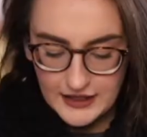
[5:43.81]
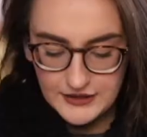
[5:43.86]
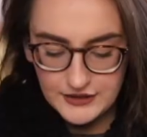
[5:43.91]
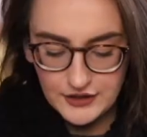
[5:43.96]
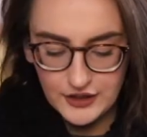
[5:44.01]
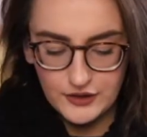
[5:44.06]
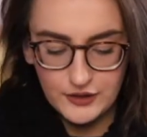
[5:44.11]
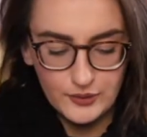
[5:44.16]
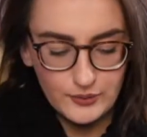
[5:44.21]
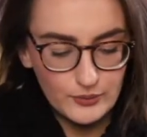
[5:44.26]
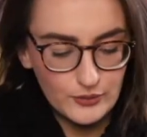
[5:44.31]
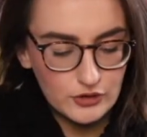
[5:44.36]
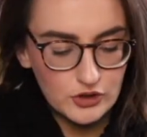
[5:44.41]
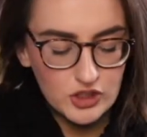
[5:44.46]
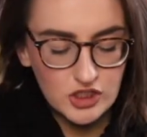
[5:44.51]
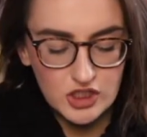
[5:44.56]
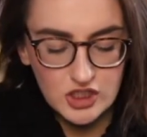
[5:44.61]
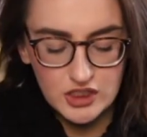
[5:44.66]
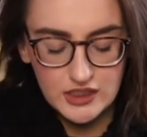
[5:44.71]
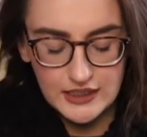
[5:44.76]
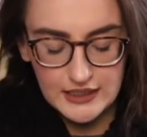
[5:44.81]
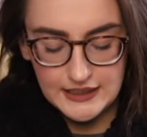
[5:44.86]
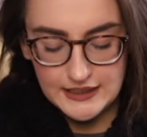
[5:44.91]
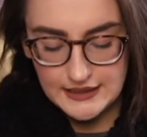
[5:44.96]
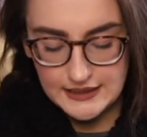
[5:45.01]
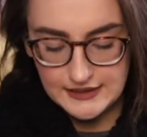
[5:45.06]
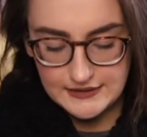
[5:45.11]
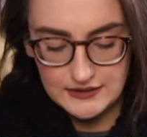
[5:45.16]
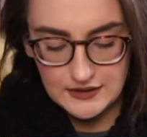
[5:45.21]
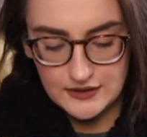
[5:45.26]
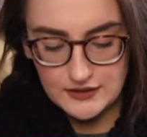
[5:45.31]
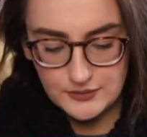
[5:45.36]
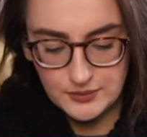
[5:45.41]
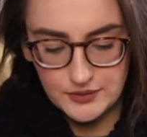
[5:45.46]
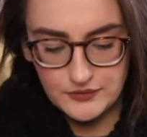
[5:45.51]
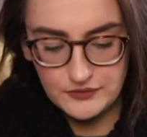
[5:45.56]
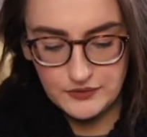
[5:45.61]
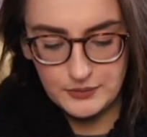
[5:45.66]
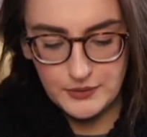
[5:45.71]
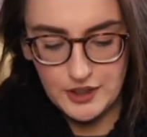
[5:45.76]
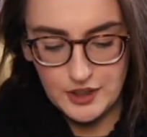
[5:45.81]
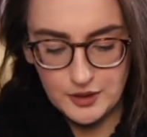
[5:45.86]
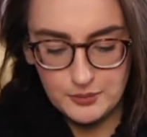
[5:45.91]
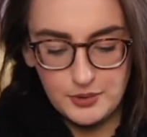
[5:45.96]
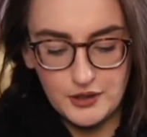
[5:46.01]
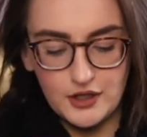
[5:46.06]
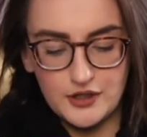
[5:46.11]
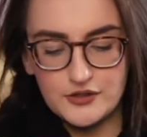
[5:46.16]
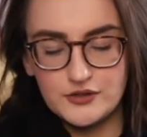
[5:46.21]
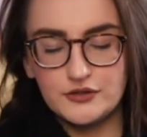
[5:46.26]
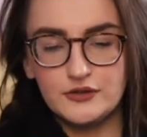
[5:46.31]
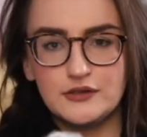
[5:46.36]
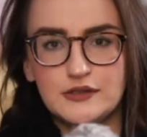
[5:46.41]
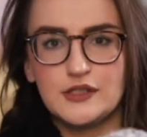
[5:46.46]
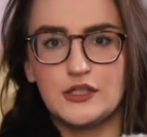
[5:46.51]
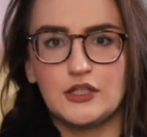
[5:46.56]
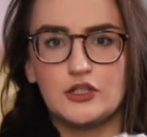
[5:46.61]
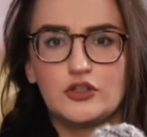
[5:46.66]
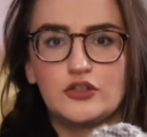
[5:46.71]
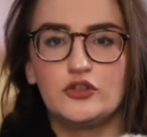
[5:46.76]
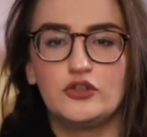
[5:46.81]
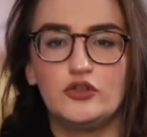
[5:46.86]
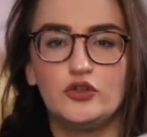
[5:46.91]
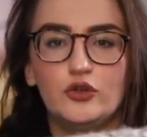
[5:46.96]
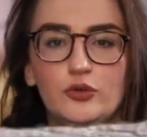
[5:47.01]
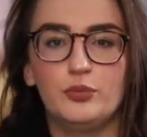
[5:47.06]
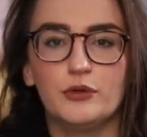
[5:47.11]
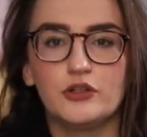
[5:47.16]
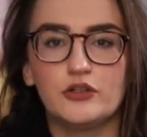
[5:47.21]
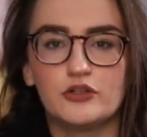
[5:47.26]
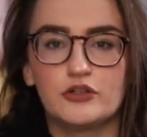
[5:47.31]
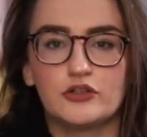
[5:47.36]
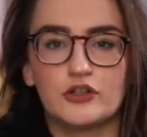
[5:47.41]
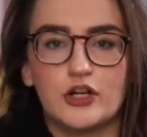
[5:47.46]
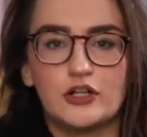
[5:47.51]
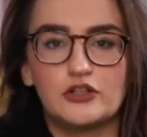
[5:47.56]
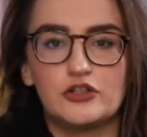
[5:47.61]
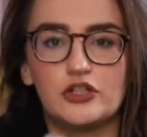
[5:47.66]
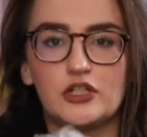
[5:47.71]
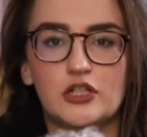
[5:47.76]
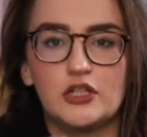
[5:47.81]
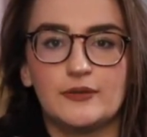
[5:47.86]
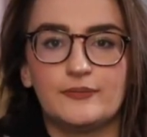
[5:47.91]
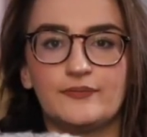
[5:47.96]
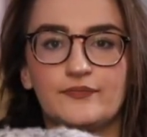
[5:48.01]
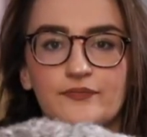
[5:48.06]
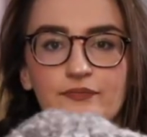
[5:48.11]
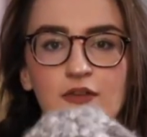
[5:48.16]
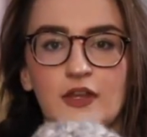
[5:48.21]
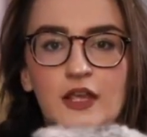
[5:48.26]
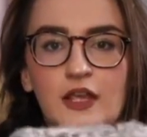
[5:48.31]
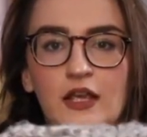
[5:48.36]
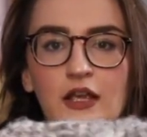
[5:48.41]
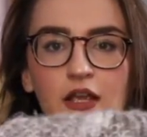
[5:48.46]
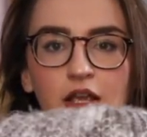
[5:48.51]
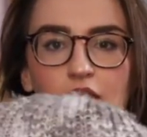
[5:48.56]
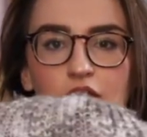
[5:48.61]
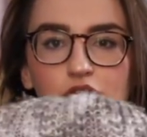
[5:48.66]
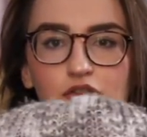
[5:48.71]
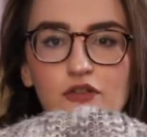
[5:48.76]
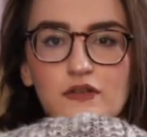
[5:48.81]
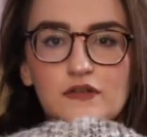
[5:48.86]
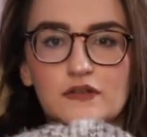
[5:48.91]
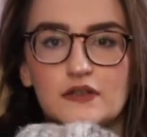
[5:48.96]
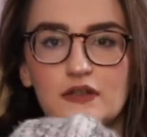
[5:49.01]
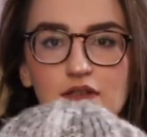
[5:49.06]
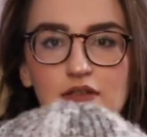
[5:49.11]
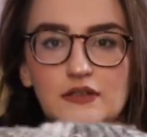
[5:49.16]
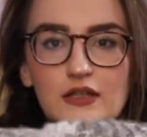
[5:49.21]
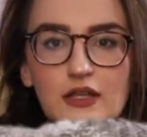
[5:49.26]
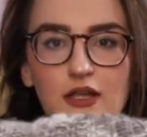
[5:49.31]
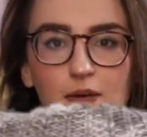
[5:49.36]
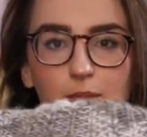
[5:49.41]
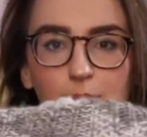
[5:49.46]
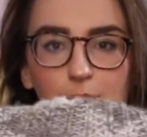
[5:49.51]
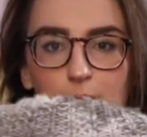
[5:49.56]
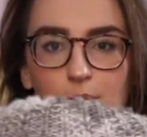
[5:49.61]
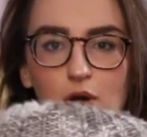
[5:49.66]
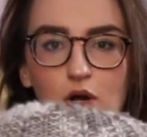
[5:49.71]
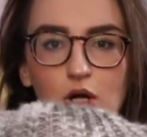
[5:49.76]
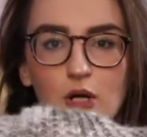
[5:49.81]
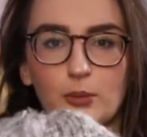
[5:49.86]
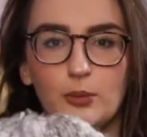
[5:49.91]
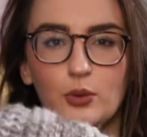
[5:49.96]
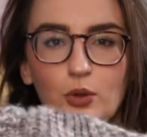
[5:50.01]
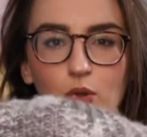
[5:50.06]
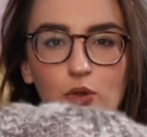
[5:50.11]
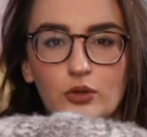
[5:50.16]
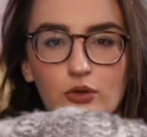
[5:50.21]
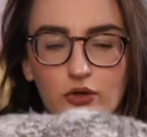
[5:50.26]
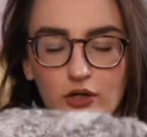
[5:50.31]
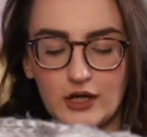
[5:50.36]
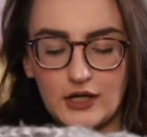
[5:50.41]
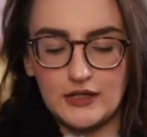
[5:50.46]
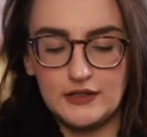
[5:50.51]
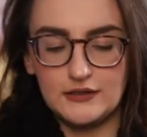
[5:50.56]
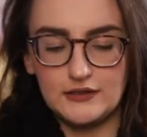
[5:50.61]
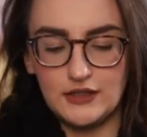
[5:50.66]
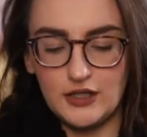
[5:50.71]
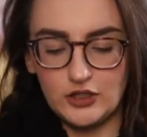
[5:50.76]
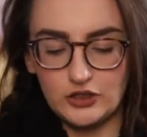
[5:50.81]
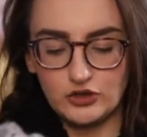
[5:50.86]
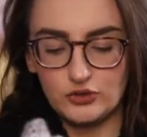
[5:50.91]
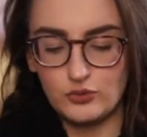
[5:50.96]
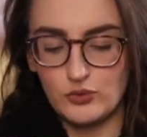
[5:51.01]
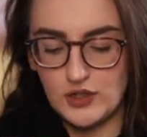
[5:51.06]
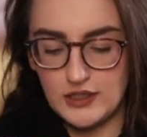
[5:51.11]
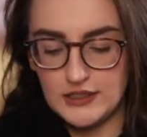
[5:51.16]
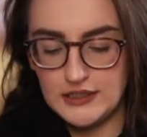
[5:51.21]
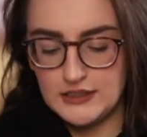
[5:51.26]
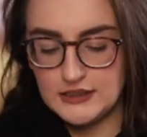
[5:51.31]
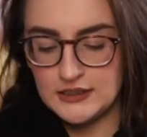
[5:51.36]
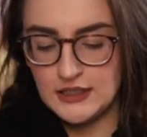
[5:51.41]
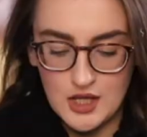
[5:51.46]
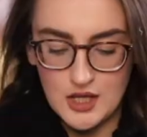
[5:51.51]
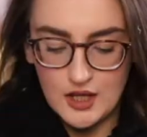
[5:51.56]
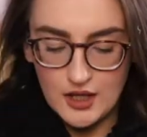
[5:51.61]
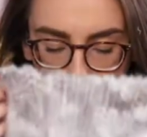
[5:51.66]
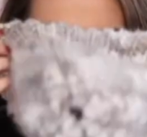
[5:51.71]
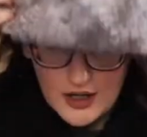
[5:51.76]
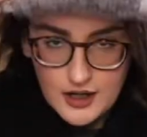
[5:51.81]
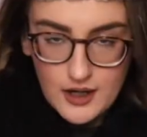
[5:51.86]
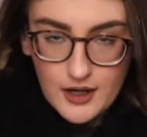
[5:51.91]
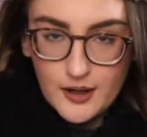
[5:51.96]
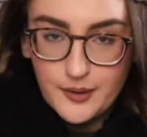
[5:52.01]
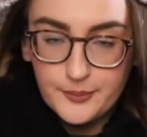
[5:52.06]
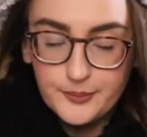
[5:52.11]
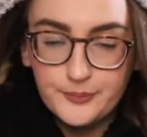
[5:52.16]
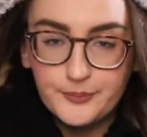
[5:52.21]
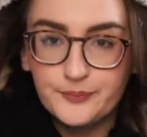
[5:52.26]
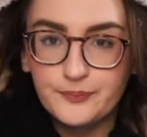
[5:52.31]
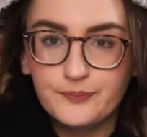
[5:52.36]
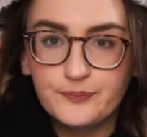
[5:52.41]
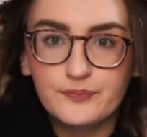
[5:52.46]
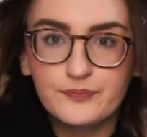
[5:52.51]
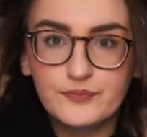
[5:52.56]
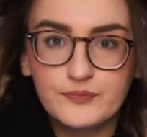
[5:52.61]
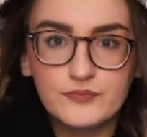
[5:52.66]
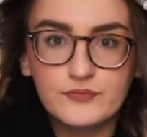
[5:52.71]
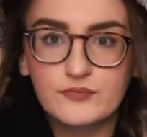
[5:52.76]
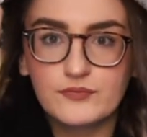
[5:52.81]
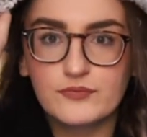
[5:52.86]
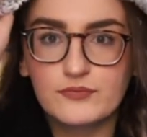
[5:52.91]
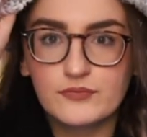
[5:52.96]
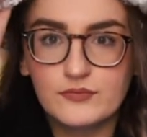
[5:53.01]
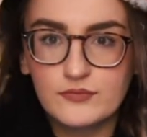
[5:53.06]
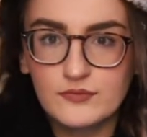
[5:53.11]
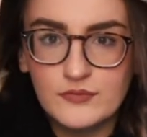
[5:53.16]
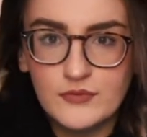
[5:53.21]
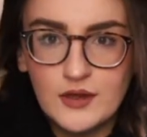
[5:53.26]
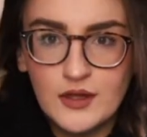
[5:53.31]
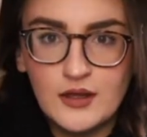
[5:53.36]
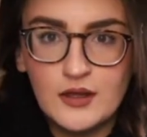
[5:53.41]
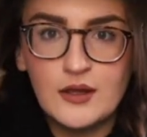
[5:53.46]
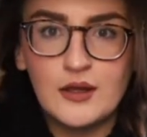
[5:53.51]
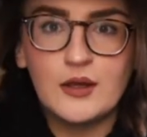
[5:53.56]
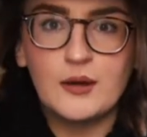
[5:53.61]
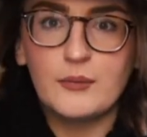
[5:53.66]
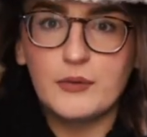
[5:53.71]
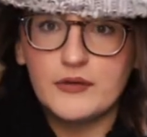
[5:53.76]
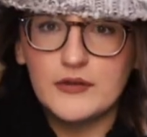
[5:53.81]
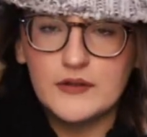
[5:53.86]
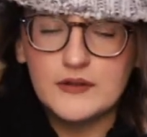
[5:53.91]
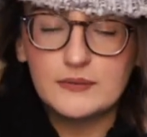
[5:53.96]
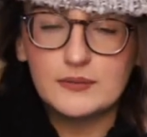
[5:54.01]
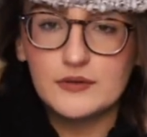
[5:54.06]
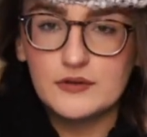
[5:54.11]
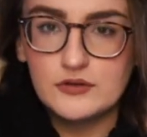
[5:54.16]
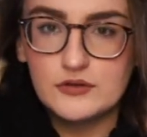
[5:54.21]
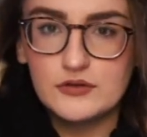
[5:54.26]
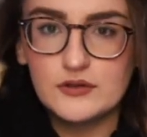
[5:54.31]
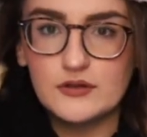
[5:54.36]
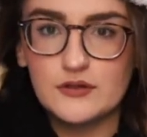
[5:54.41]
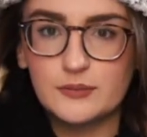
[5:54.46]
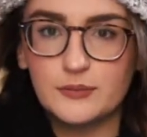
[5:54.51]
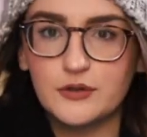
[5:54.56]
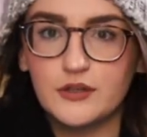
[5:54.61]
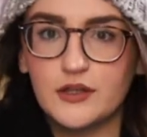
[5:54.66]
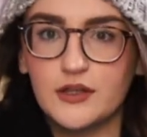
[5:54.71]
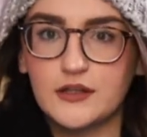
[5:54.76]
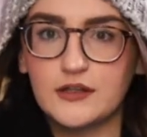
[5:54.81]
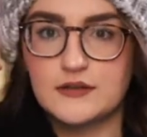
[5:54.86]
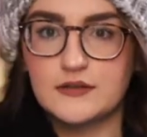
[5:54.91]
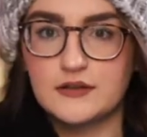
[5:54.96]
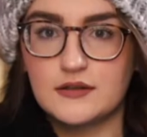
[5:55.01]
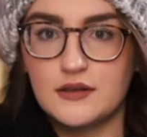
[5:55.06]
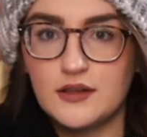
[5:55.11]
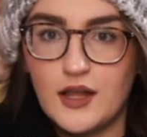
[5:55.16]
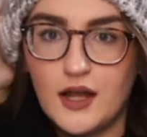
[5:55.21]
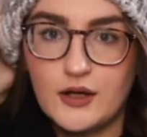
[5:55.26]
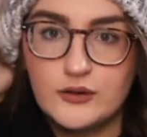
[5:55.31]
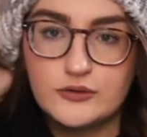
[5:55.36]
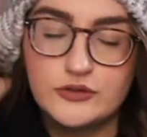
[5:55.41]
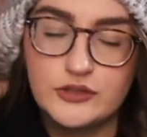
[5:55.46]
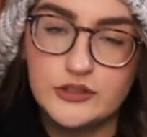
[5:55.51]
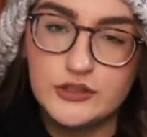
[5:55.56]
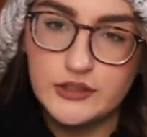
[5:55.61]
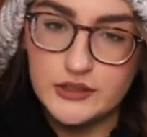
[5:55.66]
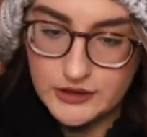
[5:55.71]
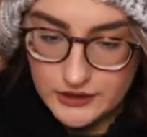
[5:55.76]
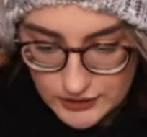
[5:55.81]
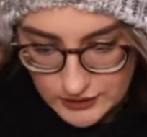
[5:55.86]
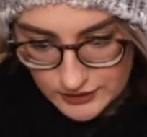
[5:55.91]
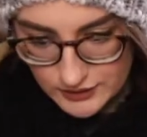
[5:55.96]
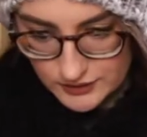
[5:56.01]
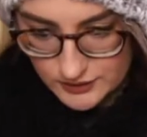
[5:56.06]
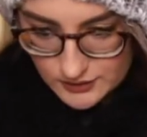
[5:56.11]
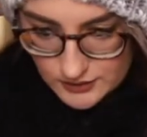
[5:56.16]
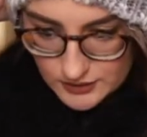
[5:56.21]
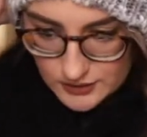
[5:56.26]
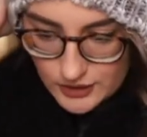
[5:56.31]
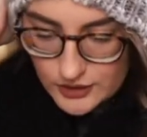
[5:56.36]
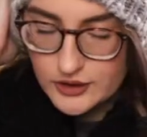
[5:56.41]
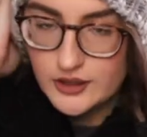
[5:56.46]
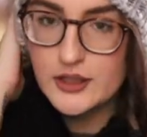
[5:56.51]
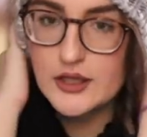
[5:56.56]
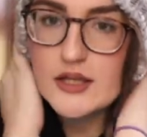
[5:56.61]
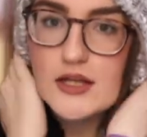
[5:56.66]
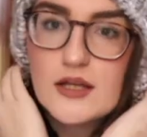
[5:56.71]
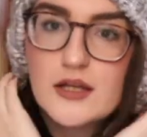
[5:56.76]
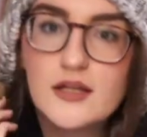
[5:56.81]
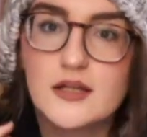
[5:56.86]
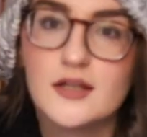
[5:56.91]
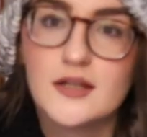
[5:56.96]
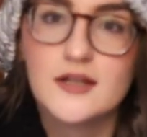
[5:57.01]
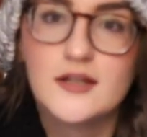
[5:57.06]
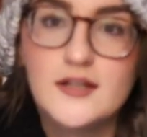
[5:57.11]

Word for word: And another one is this one from Aeropostale. It's like super stretchy and just this like marble gray slash white. Um, but this one's just more like slouchy looking.